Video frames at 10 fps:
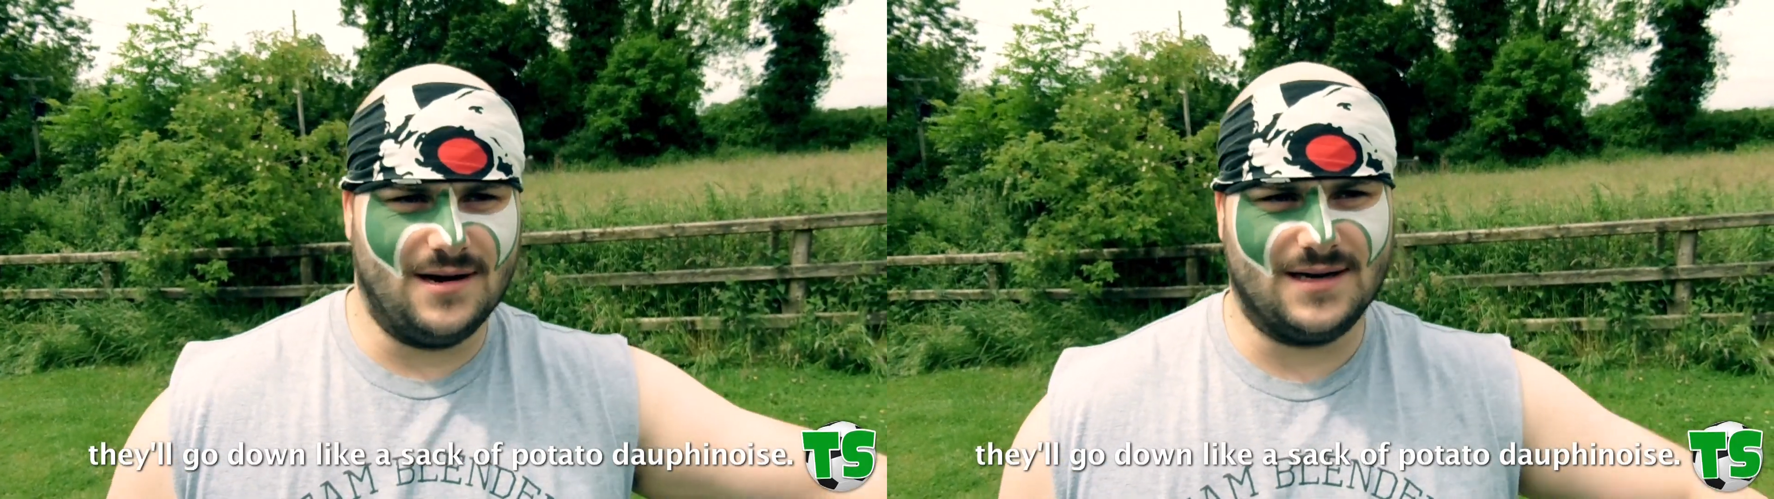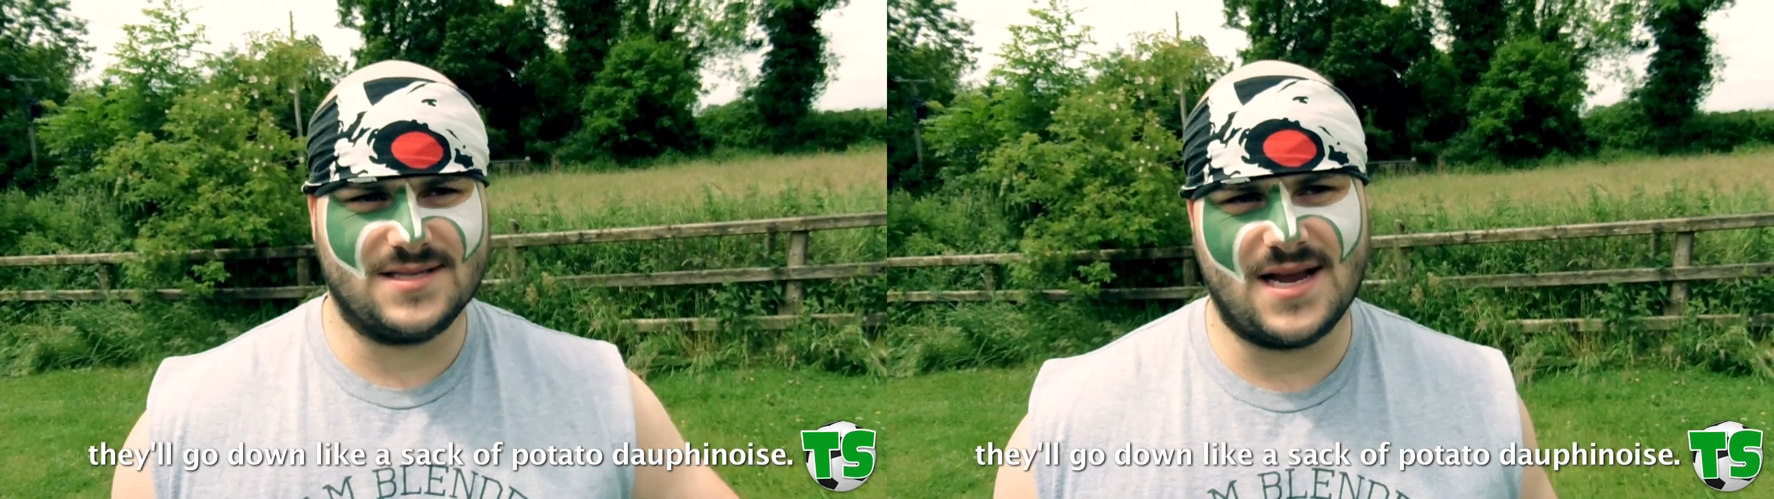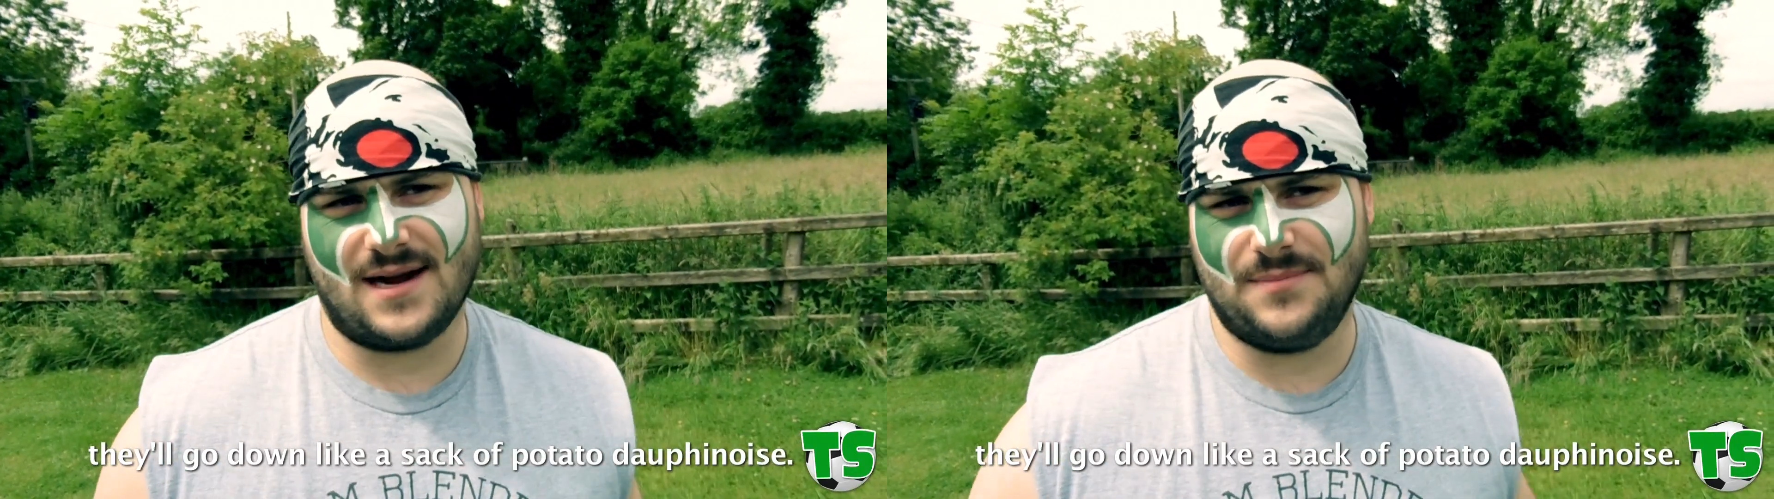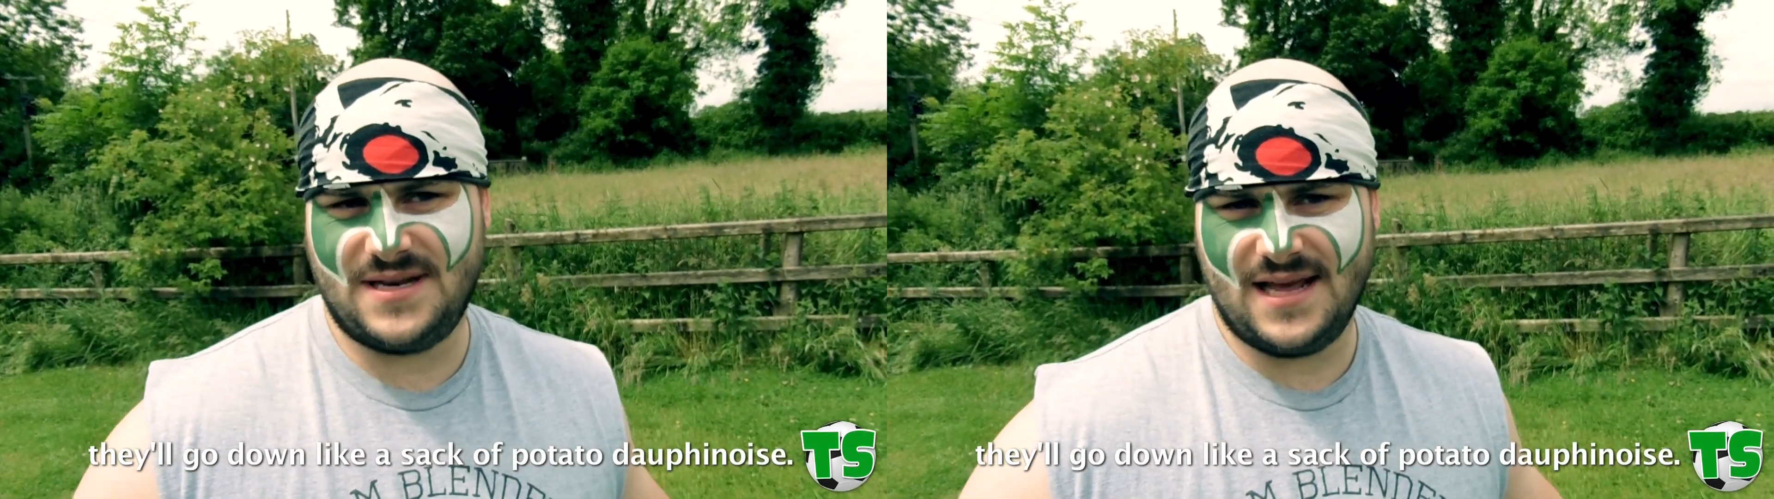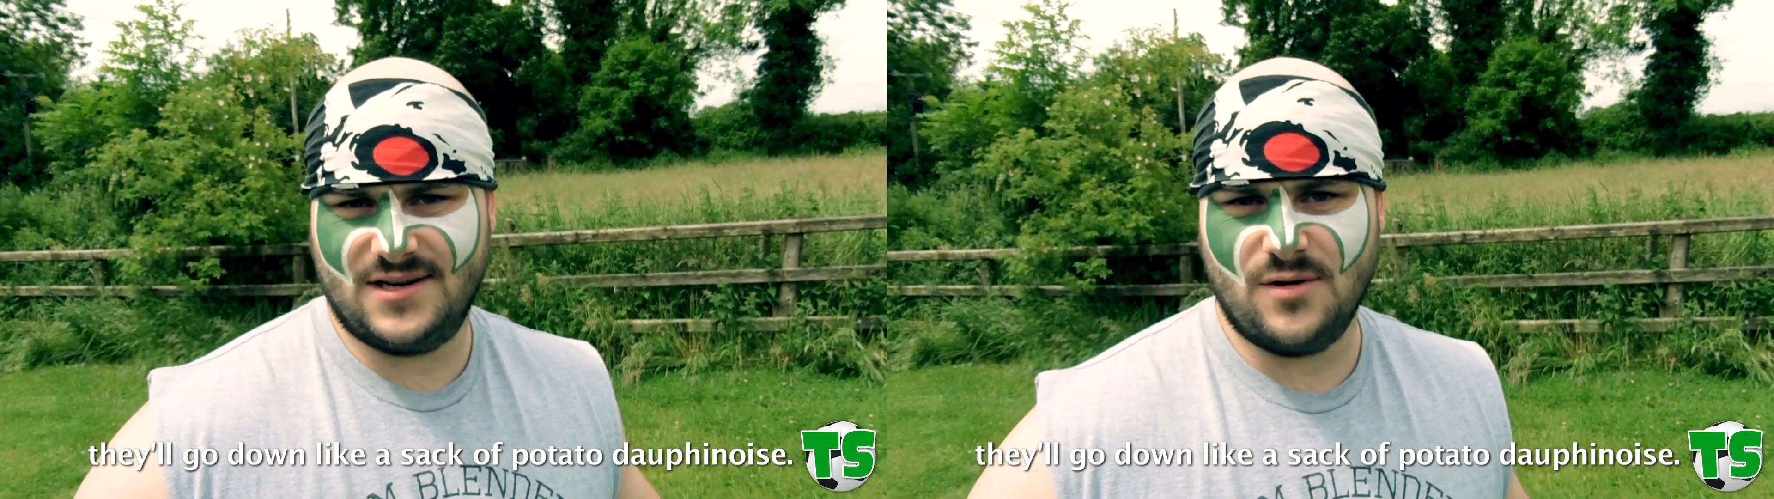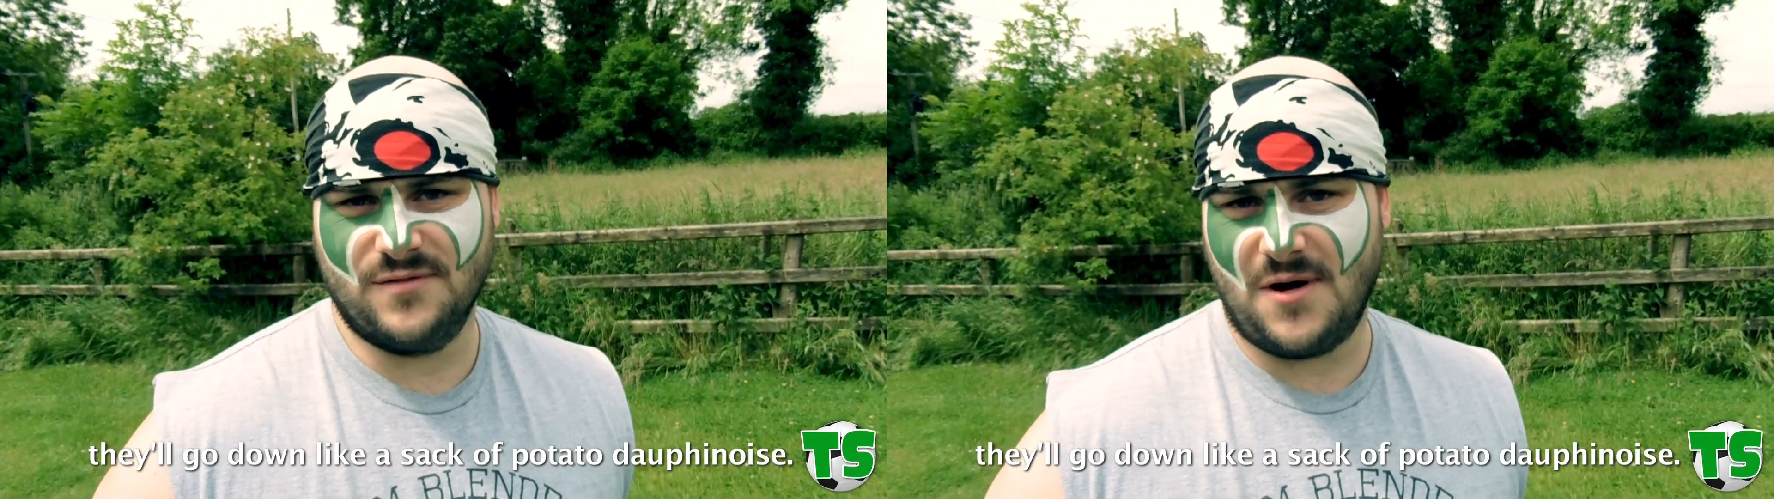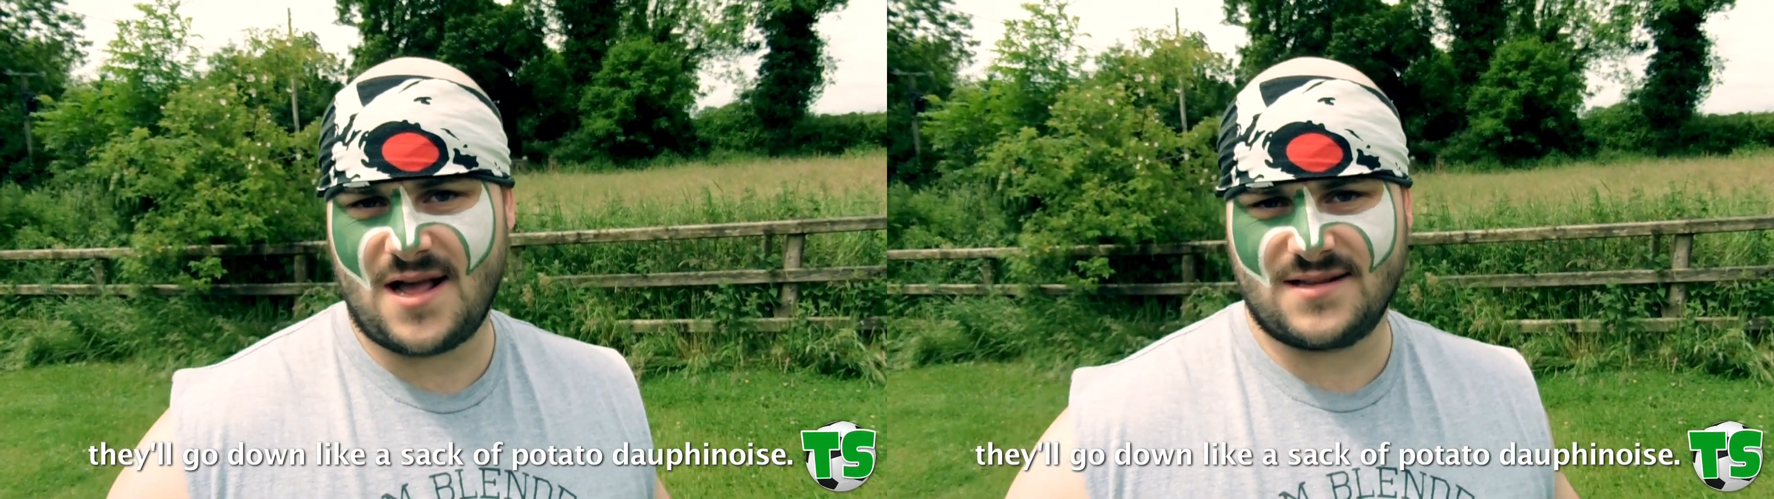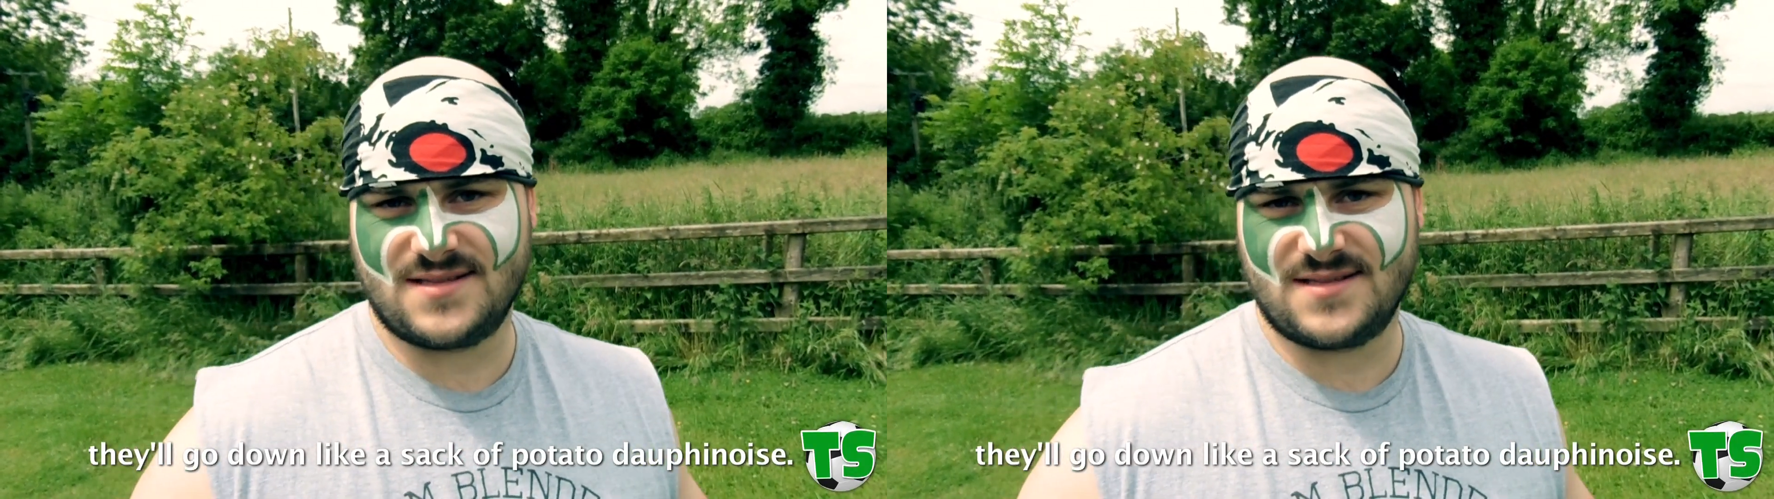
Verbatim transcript: down like a sack of potato dough from